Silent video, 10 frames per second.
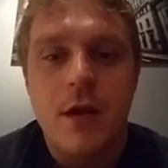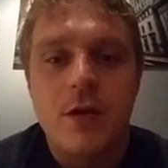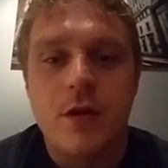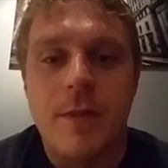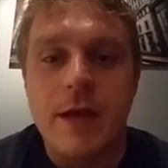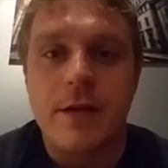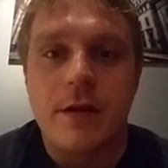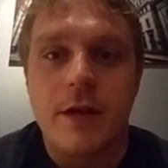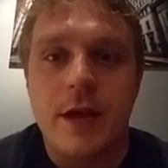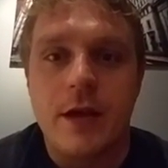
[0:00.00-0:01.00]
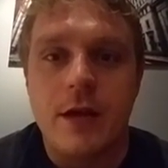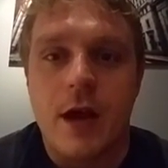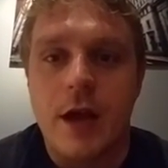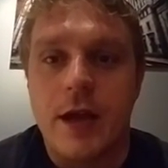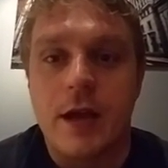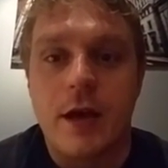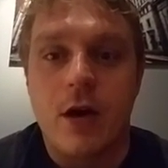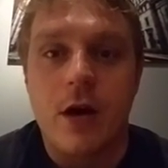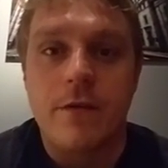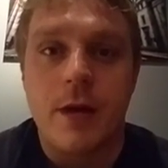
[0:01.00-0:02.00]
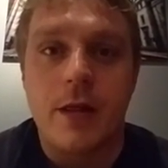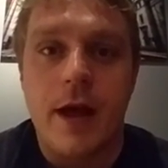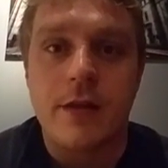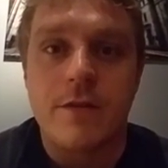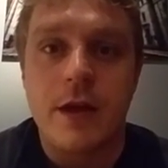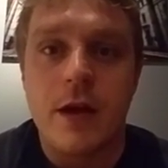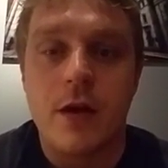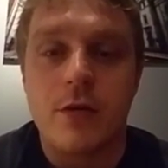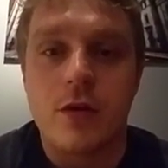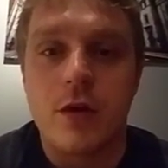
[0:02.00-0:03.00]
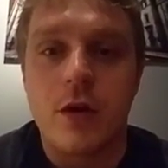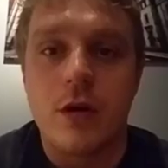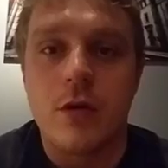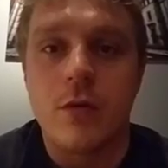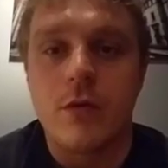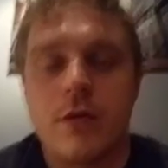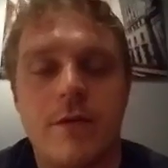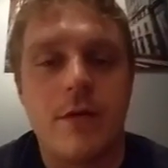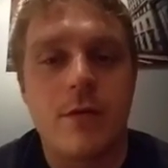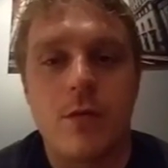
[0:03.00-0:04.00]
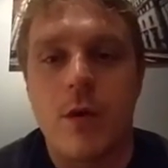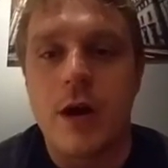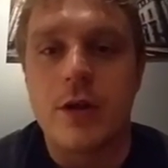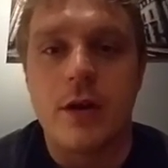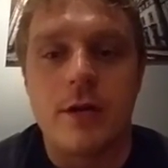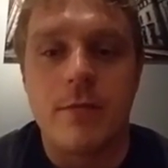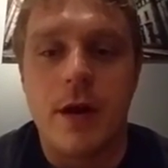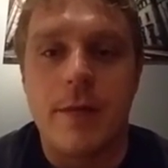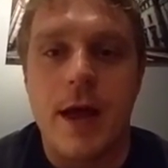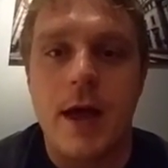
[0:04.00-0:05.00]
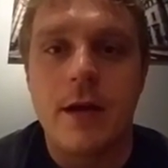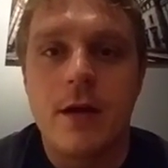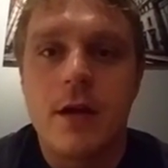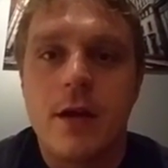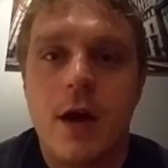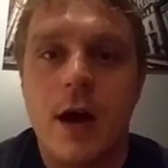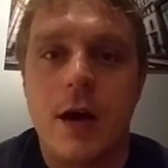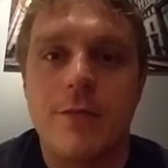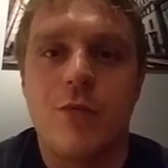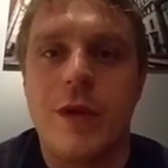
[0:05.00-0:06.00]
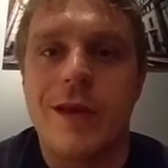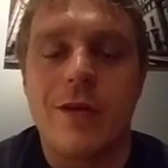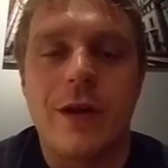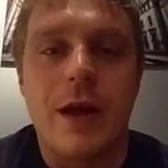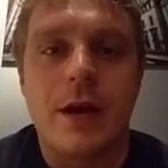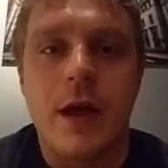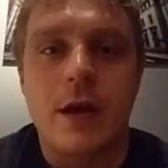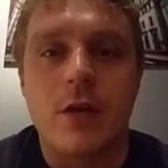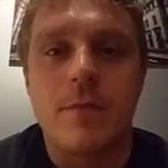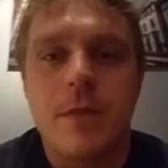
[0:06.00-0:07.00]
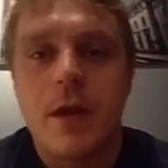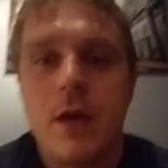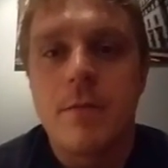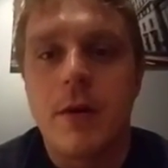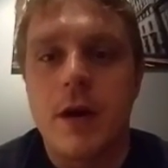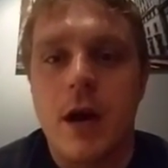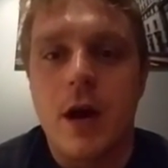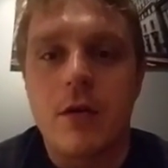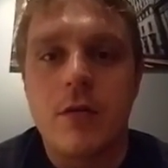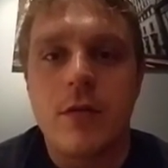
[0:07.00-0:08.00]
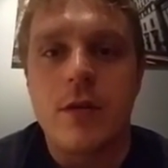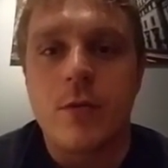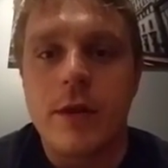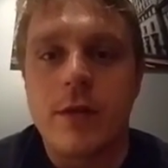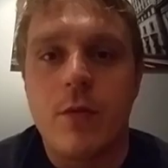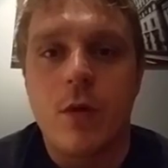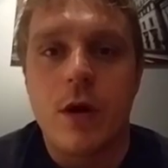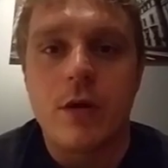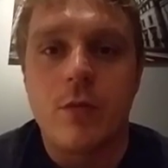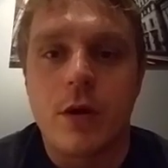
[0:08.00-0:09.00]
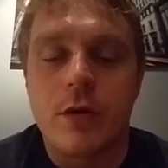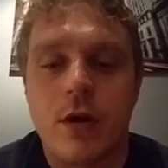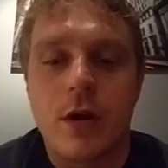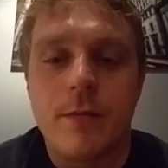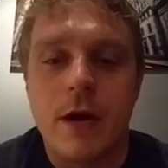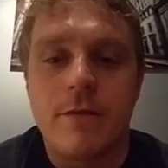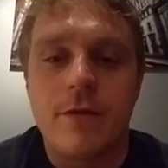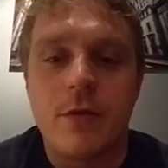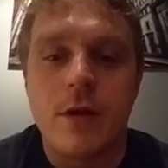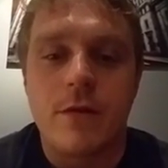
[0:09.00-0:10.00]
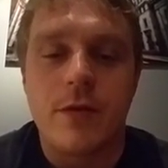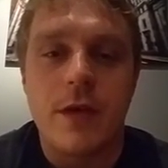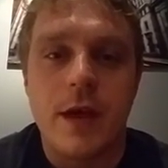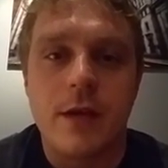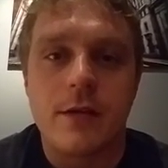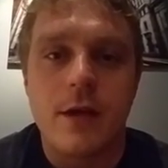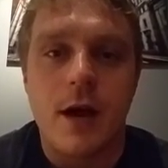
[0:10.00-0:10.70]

So basically, I got cut off in my last video, so if you were watching it, my bad. Weak internet connection. But this Wednesday word, we're going to talk about a few different things.